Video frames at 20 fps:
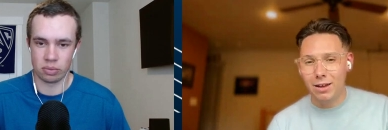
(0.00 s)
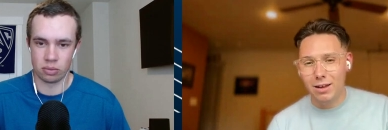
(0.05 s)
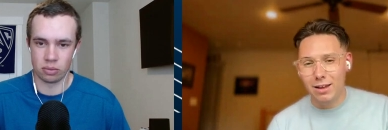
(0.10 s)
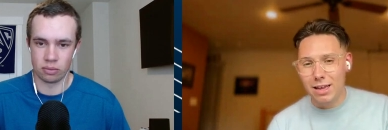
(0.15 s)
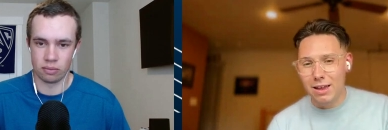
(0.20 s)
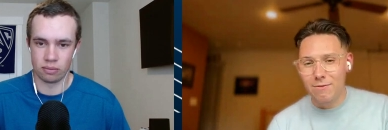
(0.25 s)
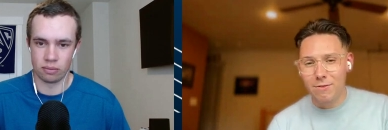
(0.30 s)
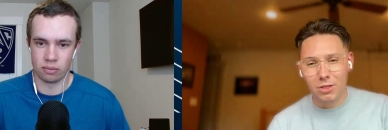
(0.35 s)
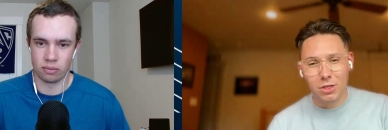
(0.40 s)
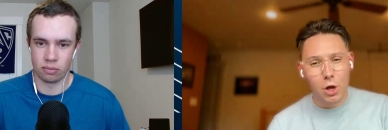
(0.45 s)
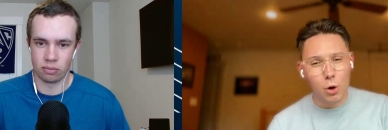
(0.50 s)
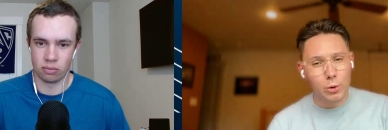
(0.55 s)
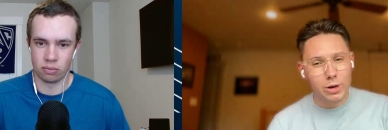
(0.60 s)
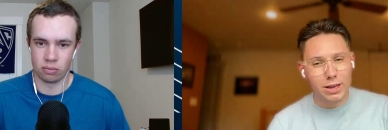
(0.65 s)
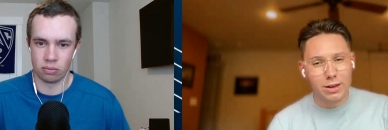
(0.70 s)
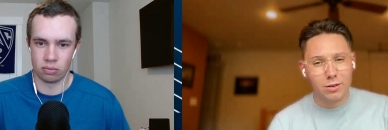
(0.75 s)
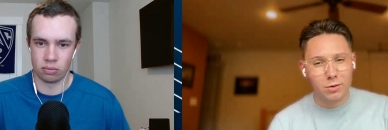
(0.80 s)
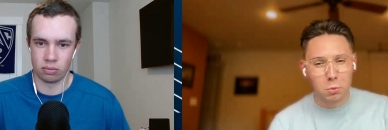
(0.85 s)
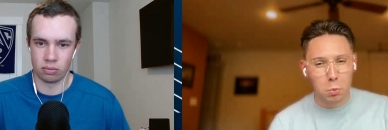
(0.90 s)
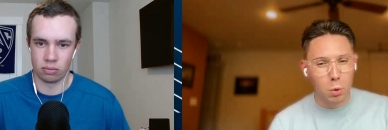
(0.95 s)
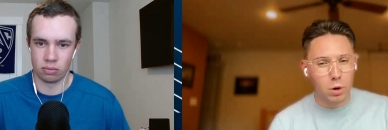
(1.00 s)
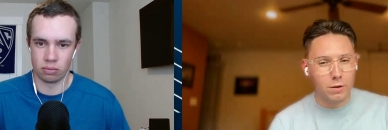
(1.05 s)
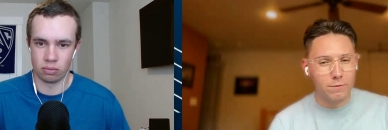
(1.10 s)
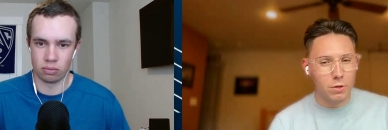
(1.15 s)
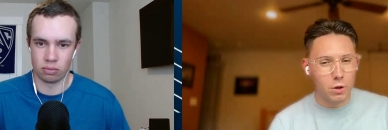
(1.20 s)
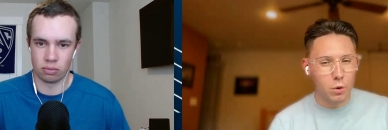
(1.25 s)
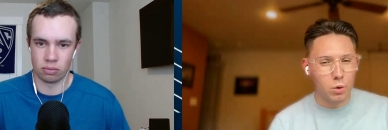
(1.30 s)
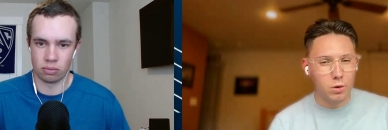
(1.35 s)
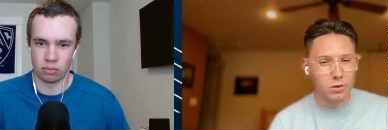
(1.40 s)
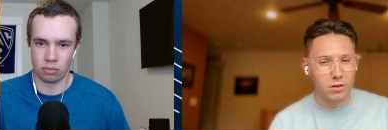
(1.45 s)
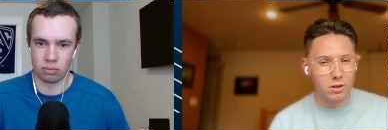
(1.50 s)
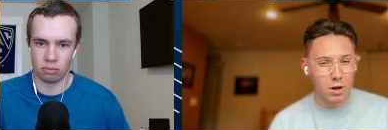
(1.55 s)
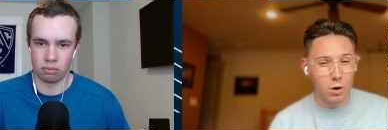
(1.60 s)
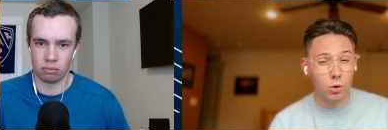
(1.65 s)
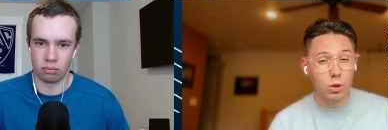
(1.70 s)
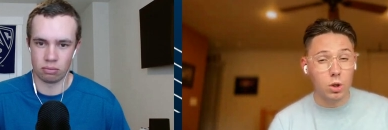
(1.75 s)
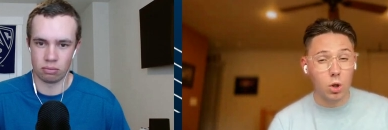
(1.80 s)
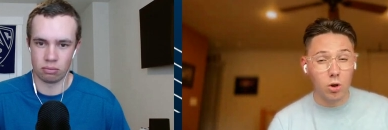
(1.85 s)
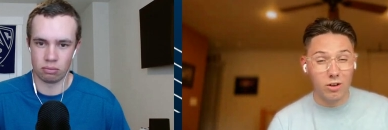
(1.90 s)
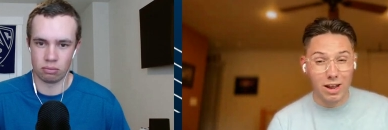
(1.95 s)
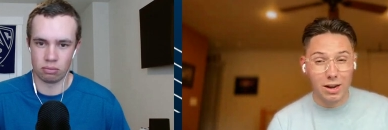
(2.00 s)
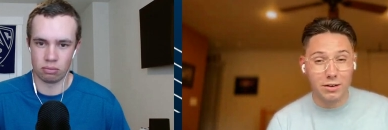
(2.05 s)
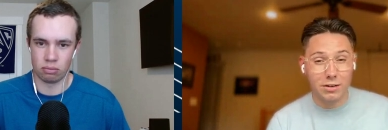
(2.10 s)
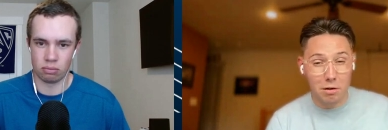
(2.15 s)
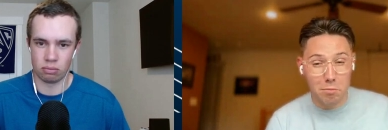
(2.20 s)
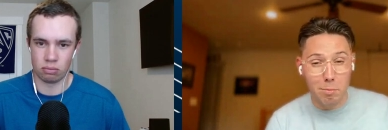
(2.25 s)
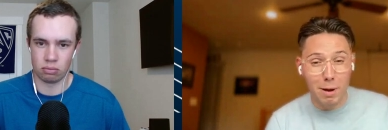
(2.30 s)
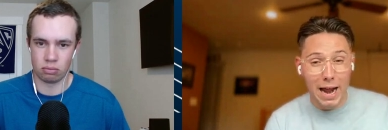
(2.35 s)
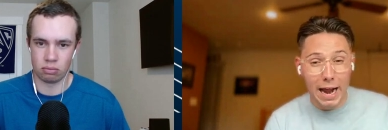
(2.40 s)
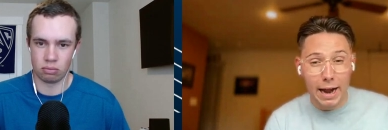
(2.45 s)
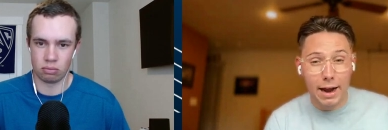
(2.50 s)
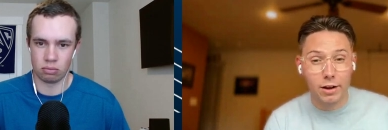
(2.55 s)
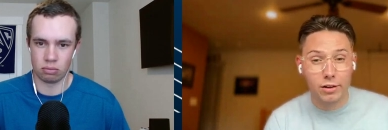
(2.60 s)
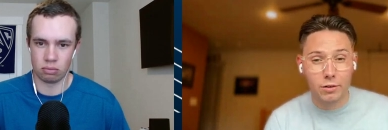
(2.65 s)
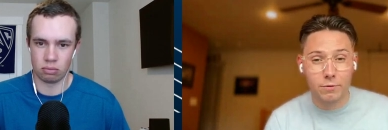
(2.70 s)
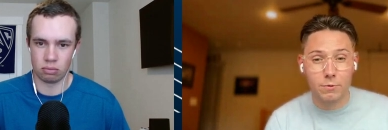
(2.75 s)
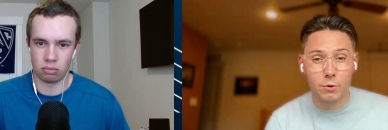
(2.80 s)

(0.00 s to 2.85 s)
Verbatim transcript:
Speaker 1: even though he's one of those you know looking to pass